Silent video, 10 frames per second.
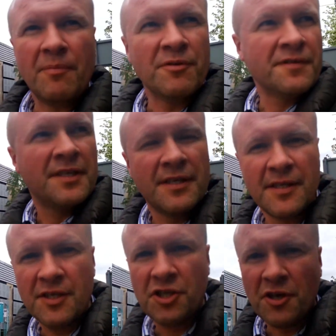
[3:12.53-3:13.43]
But I'm off to
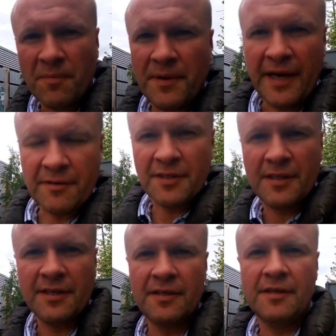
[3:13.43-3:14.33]
the shop now
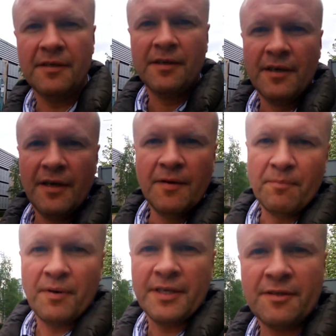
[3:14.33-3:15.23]
to
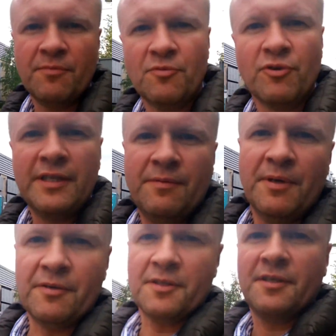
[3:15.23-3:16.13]
buy some more ready
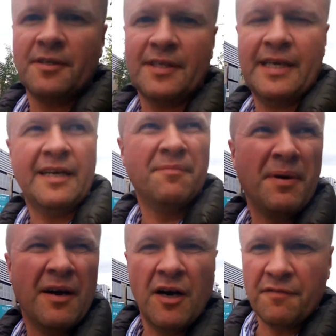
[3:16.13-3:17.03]
meals because they're
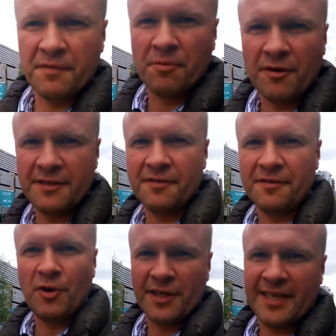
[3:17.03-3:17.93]
about half the price of
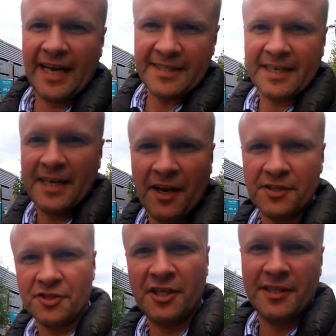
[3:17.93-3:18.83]
the works canteen
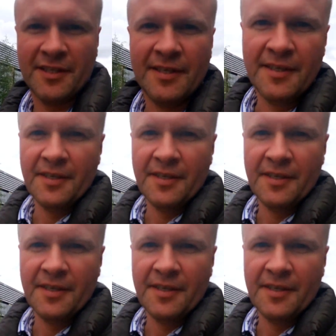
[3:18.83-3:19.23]
lunches.